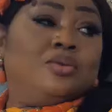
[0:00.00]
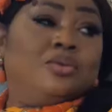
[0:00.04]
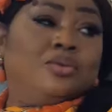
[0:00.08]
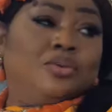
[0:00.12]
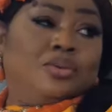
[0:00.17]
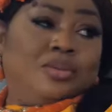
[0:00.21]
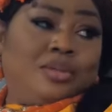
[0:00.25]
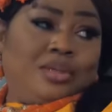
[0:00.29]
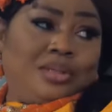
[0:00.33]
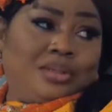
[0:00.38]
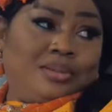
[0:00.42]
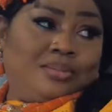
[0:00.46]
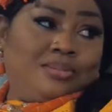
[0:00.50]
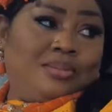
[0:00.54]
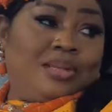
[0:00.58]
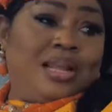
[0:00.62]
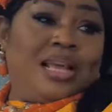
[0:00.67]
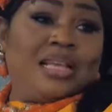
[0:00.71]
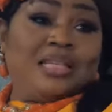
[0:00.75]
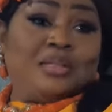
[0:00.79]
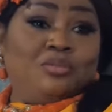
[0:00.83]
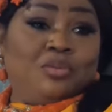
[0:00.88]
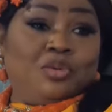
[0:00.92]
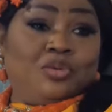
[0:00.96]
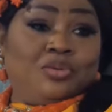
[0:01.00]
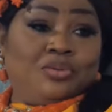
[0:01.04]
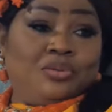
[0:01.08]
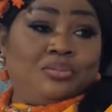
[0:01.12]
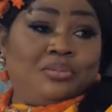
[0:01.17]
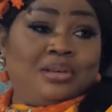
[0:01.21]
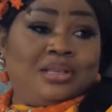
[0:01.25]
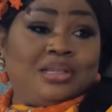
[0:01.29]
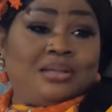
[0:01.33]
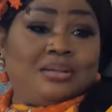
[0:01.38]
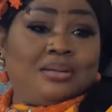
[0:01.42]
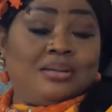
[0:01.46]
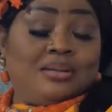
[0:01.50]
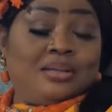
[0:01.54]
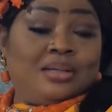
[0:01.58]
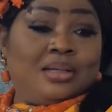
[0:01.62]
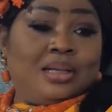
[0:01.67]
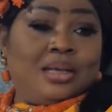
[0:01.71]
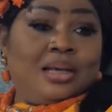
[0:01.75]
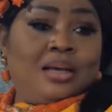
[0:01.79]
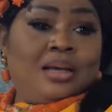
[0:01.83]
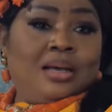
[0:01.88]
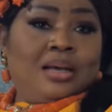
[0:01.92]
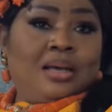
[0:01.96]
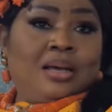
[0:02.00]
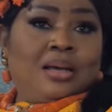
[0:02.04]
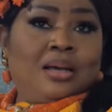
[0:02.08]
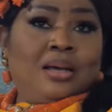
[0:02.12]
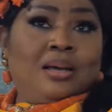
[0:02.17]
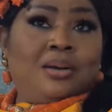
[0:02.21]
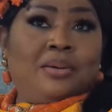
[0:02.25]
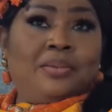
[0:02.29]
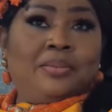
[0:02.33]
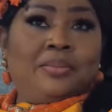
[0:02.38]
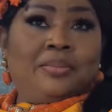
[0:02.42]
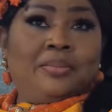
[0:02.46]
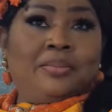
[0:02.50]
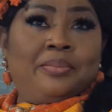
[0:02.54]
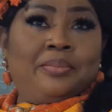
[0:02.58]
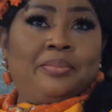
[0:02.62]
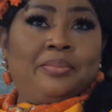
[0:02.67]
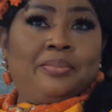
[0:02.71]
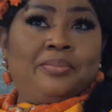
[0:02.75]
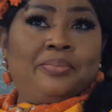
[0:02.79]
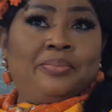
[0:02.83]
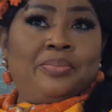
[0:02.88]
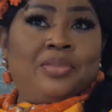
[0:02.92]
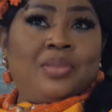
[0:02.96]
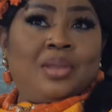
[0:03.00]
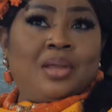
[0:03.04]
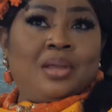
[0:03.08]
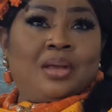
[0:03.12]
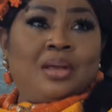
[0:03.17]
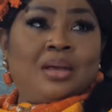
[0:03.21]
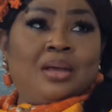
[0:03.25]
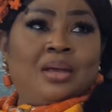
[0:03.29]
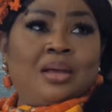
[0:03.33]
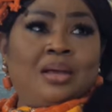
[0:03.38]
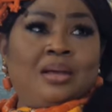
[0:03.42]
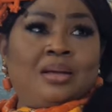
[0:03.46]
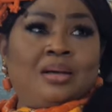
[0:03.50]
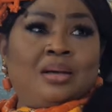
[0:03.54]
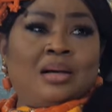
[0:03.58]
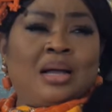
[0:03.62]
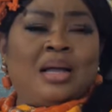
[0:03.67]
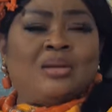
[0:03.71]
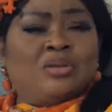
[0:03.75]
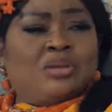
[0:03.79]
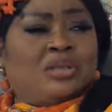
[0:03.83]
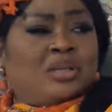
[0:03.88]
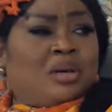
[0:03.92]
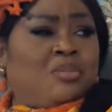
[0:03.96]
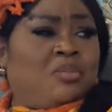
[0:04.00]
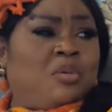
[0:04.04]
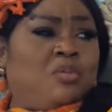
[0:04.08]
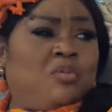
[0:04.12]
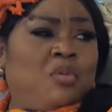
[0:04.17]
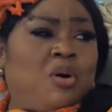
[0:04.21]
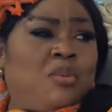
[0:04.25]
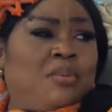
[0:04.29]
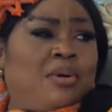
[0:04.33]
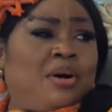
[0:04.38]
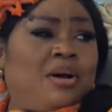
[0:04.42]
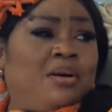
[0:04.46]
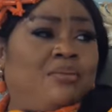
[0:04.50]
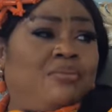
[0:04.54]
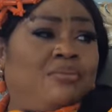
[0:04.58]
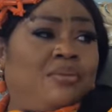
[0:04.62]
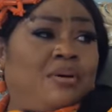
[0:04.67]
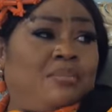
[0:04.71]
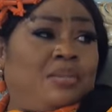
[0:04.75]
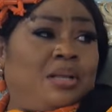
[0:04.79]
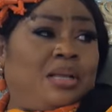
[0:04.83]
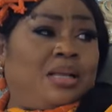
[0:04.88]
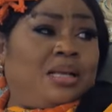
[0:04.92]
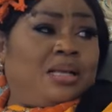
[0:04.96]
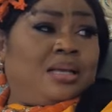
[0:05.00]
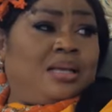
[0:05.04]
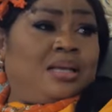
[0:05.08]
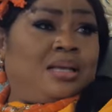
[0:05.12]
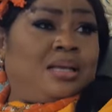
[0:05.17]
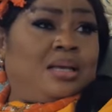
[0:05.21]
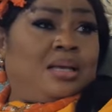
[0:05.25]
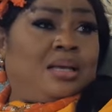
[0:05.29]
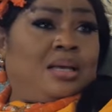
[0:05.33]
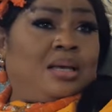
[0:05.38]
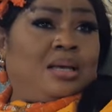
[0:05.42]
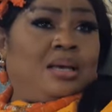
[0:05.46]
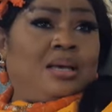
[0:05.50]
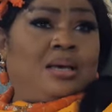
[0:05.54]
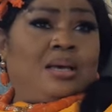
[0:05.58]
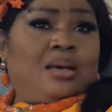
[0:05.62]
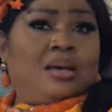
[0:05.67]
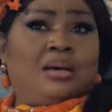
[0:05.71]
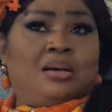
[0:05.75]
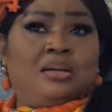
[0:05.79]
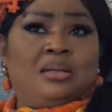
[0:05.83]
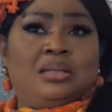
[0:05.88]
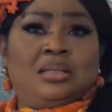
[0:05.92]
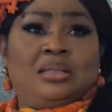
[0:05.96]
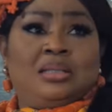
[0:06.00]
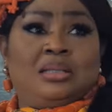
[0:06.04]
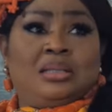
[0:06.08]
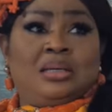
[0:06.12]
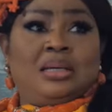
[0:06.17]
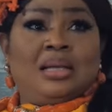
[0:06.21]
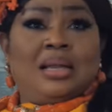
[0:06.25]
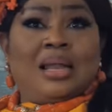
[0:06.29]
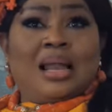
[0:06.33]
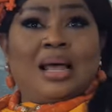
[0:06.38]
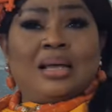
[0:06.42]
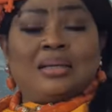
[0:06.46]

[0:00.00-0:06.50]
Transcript: Good. Nice moves, my son. Um, can you tell me more about her family? Is she